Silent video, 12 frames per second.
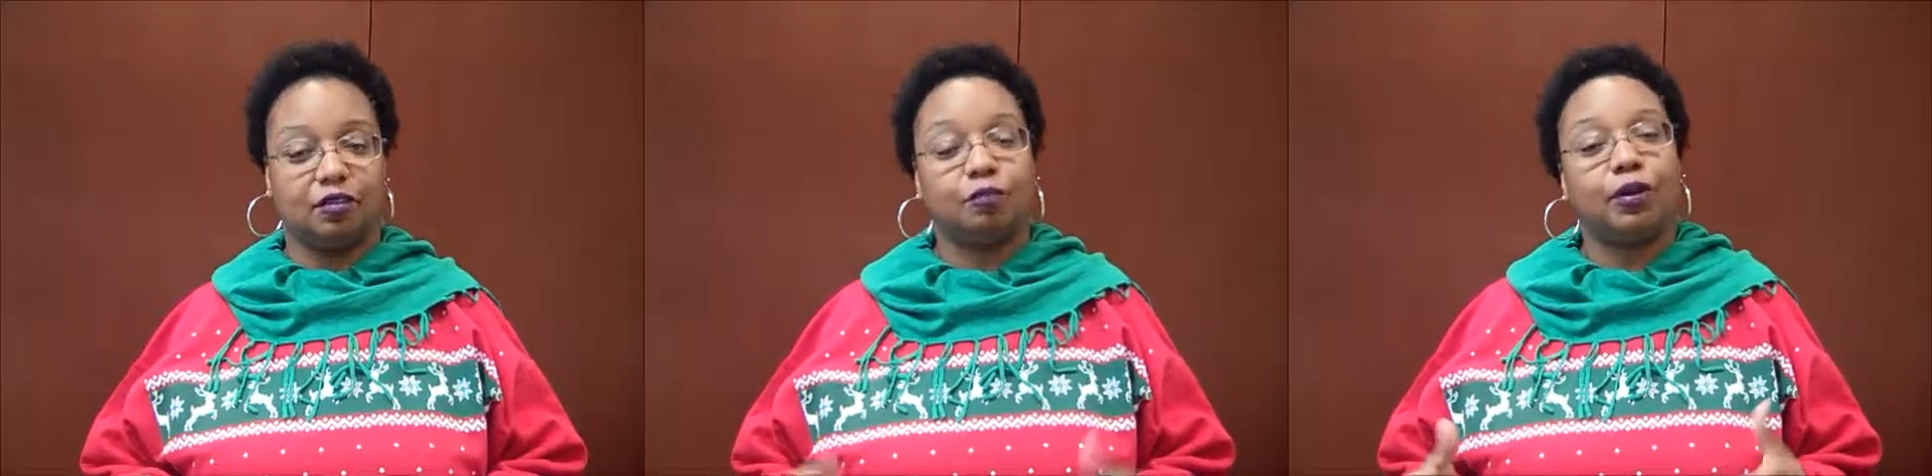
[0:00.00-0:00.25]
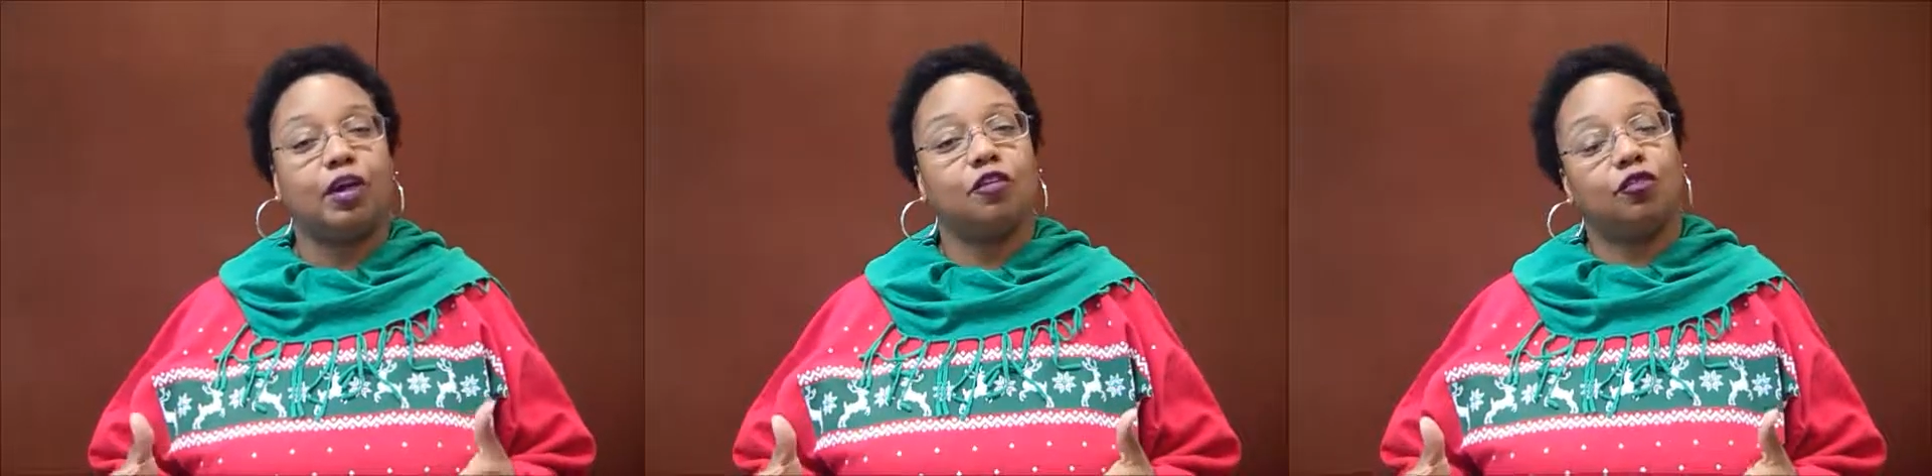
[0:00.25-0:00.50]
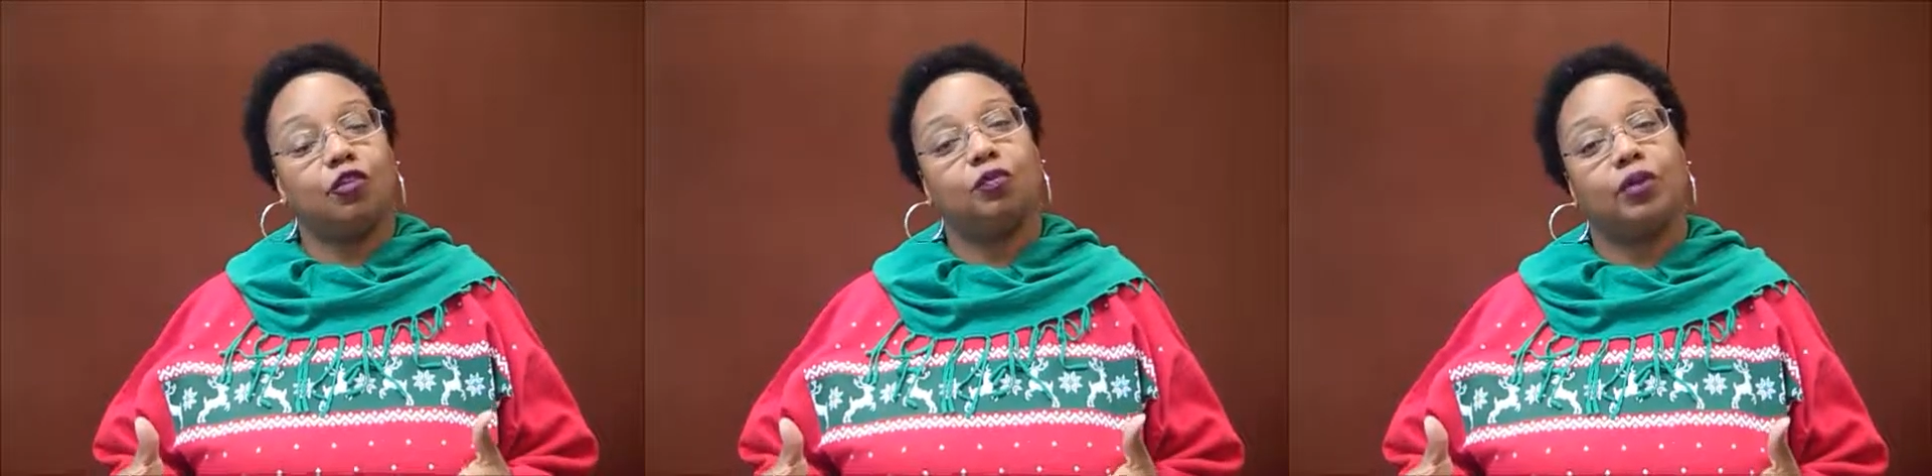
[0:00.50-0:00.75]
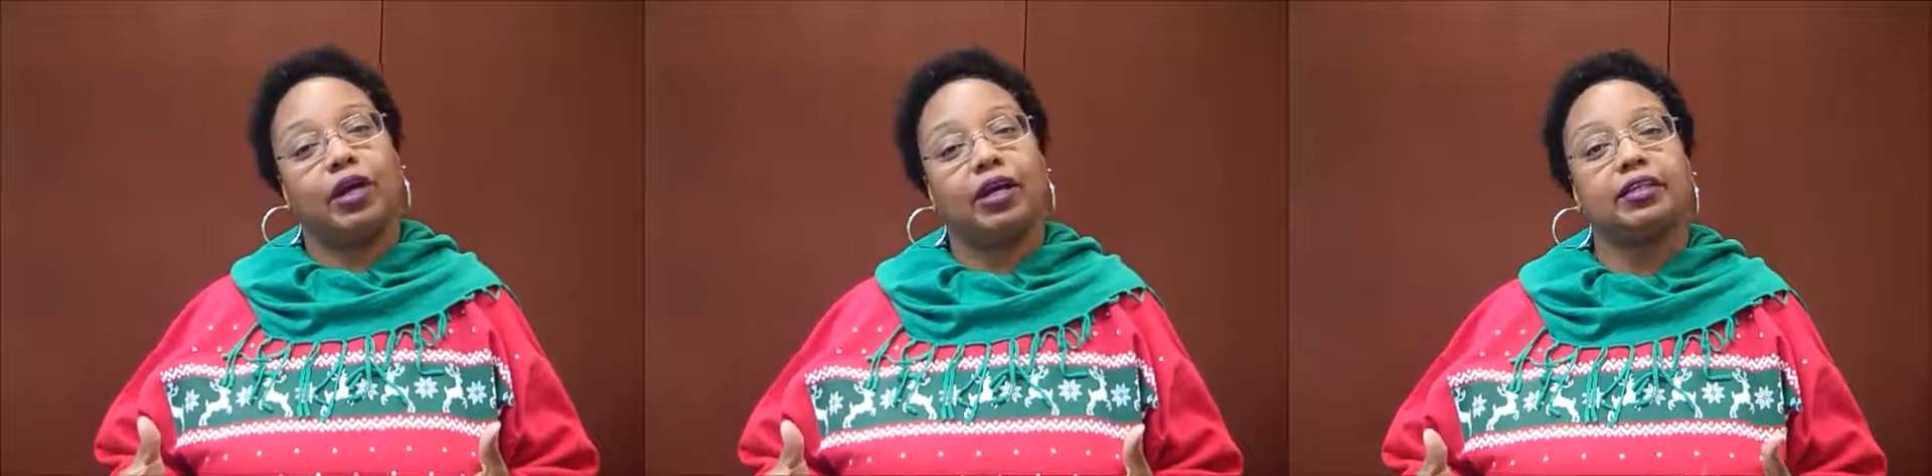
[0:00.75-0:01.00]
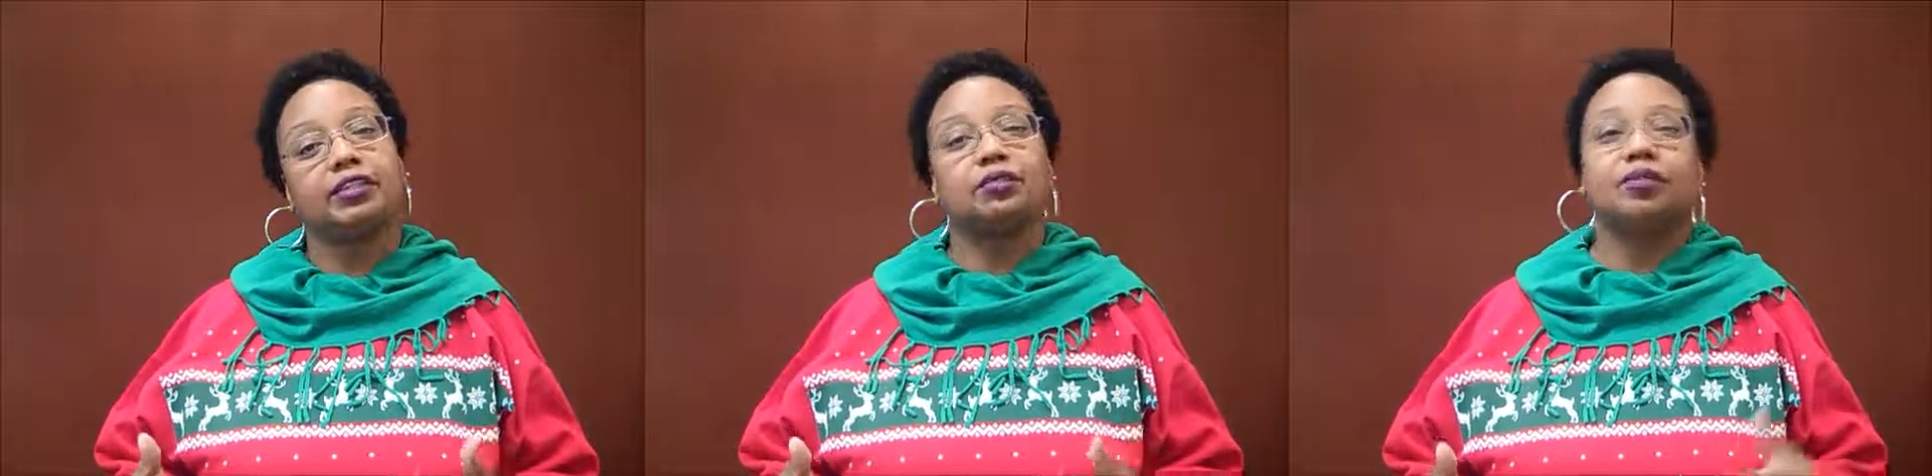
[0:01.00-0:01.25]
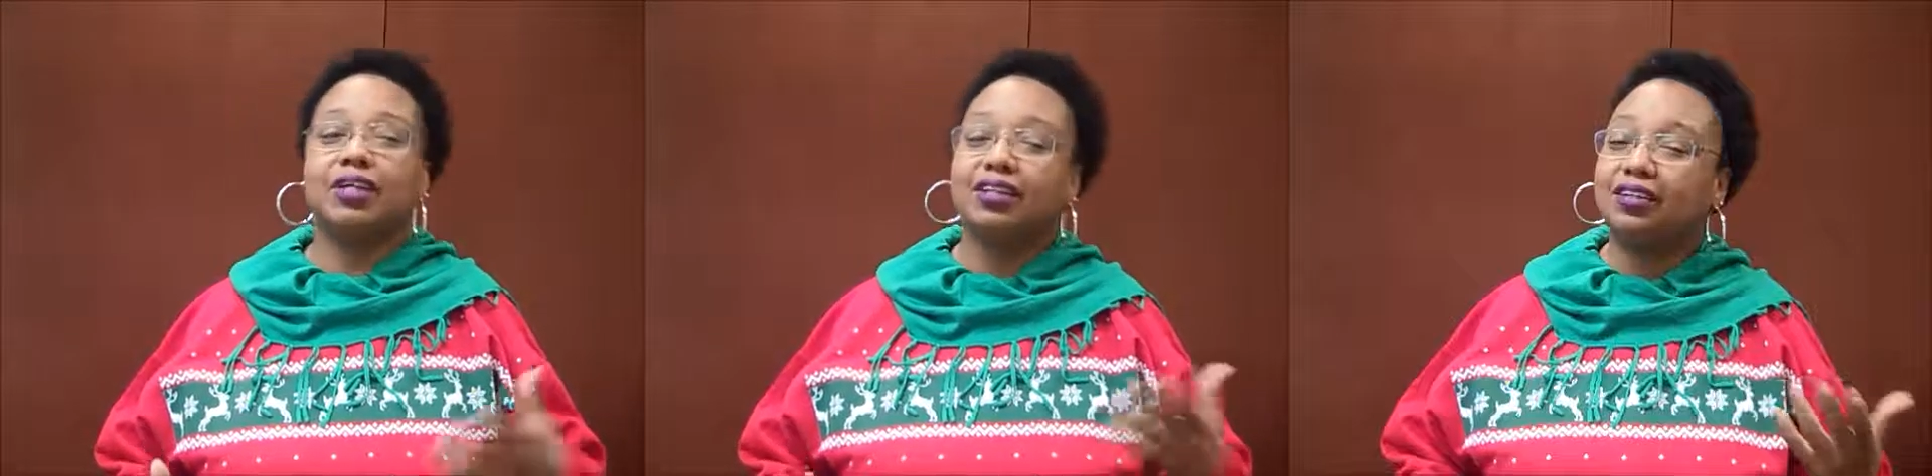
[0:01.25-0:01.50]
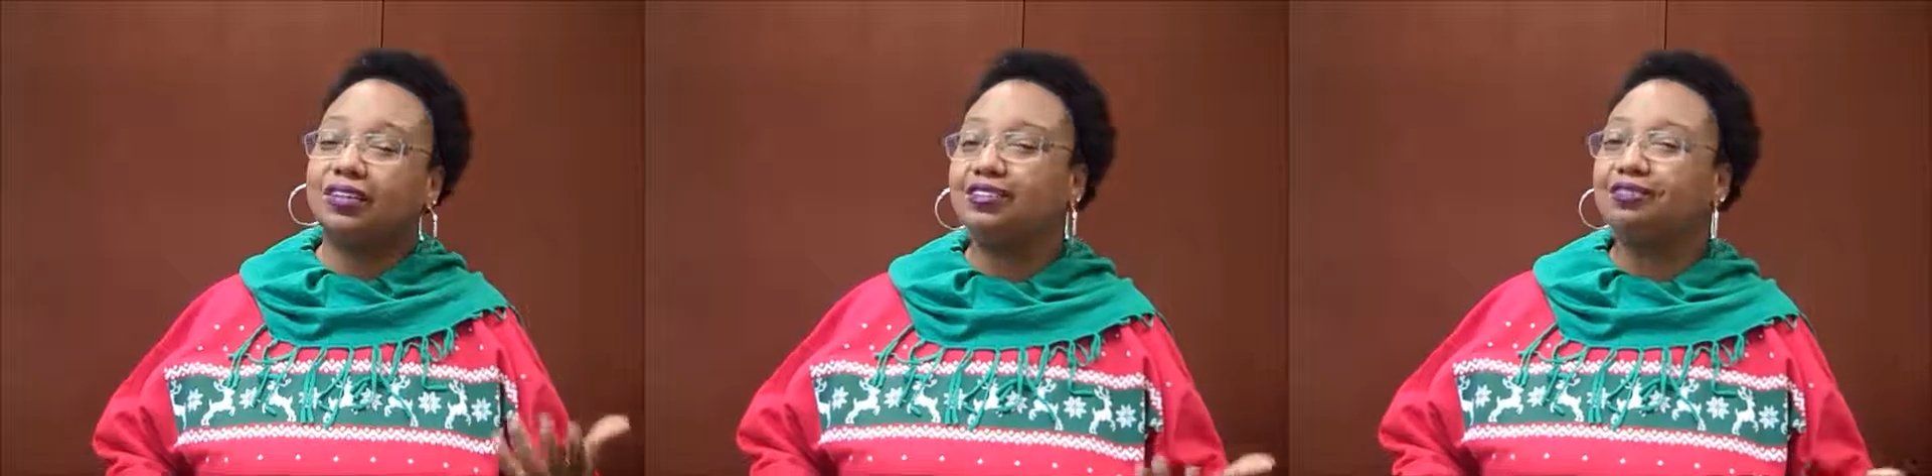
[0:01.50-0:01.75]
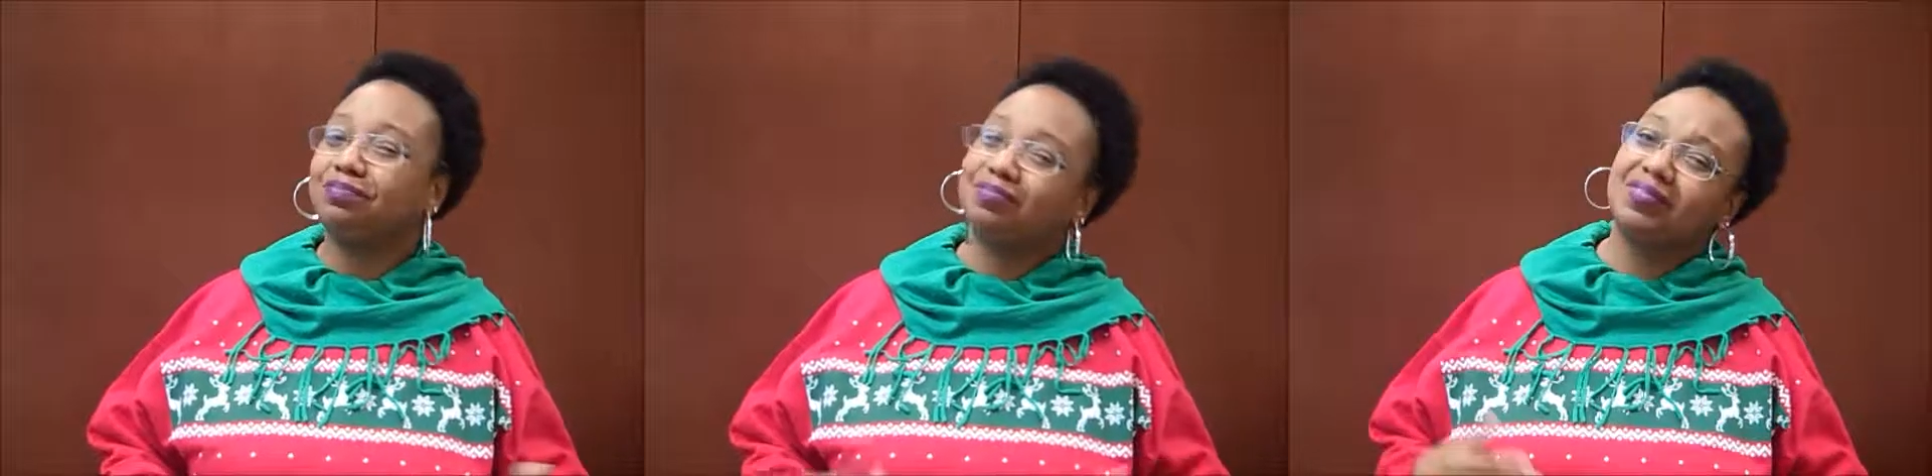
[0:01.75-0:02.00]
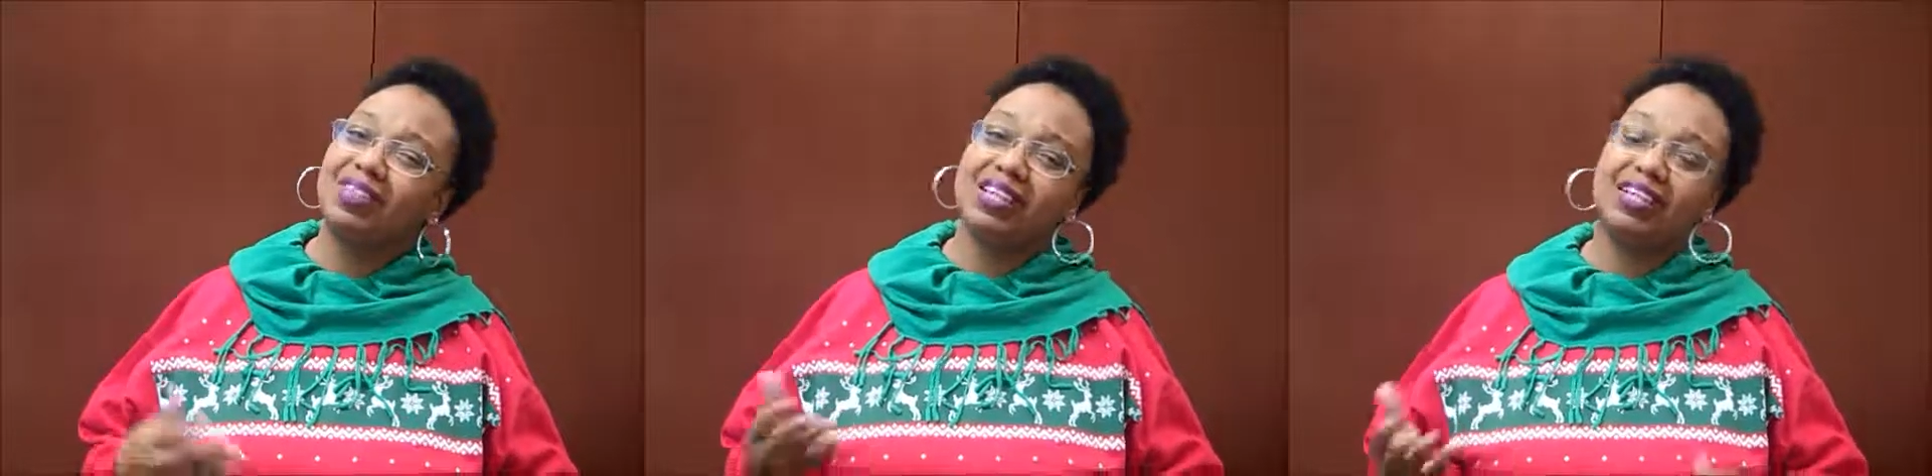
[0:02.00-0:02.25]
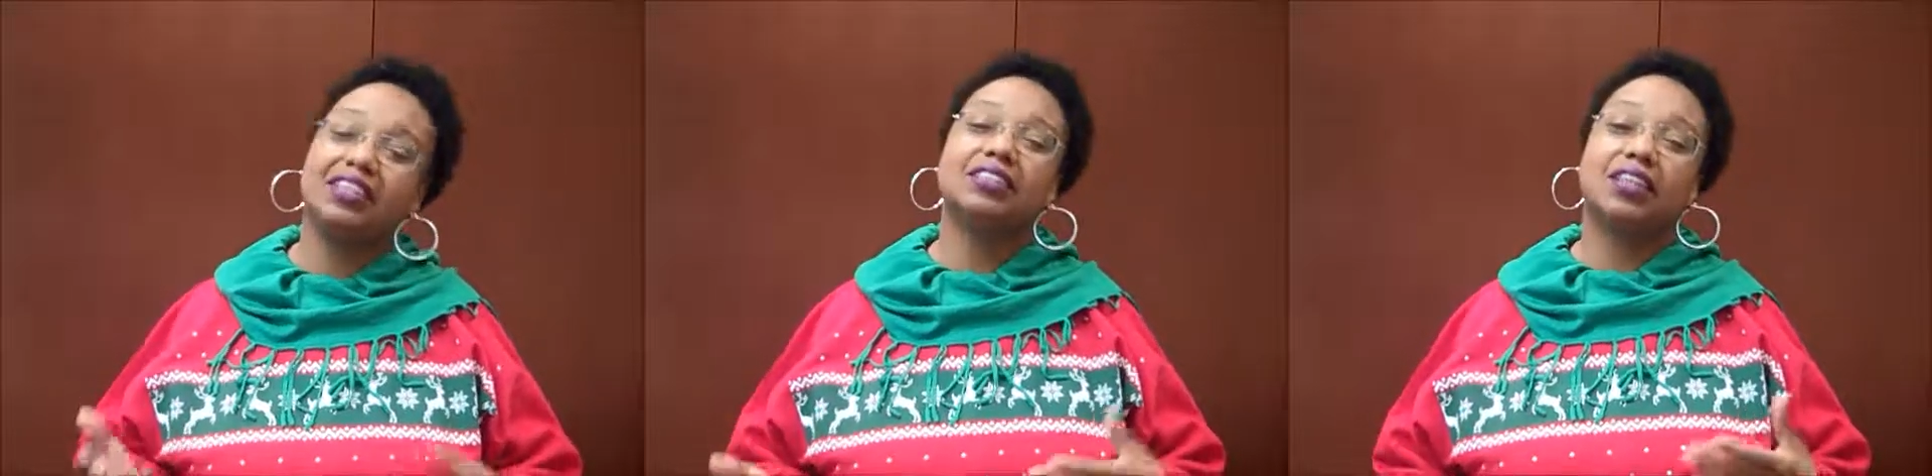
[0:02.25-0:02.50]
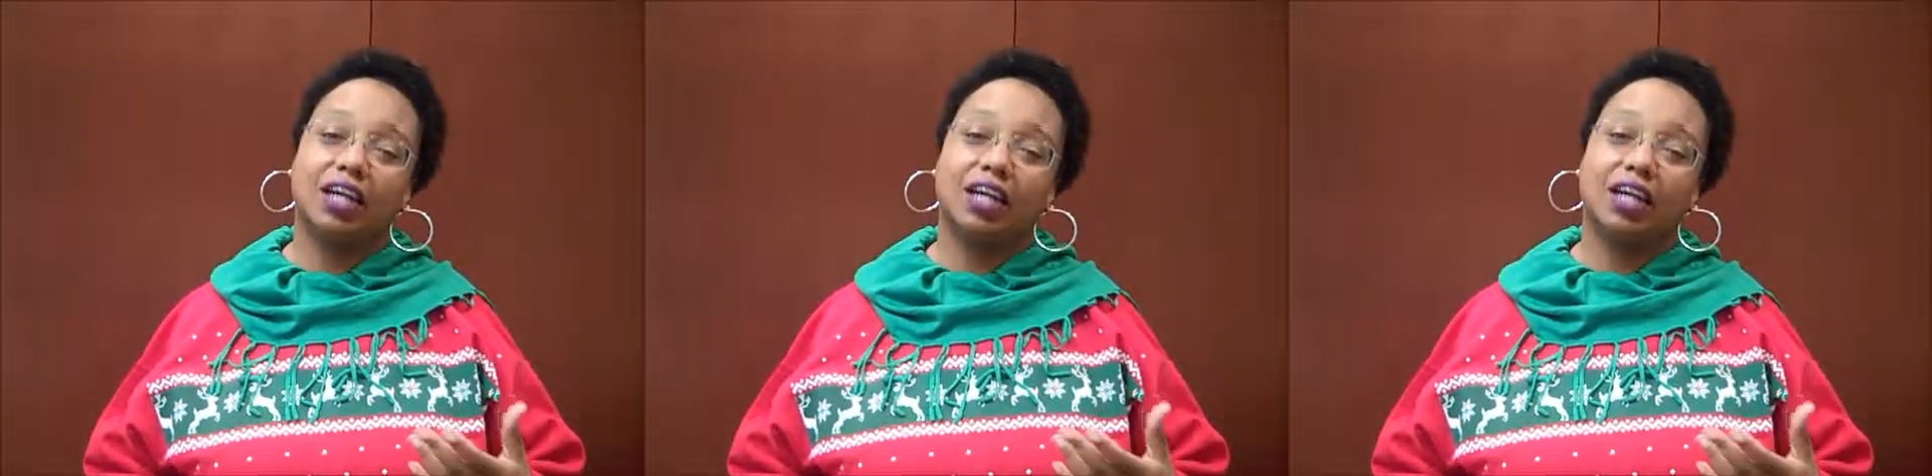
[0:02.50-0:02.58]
Paying full price, well, it is a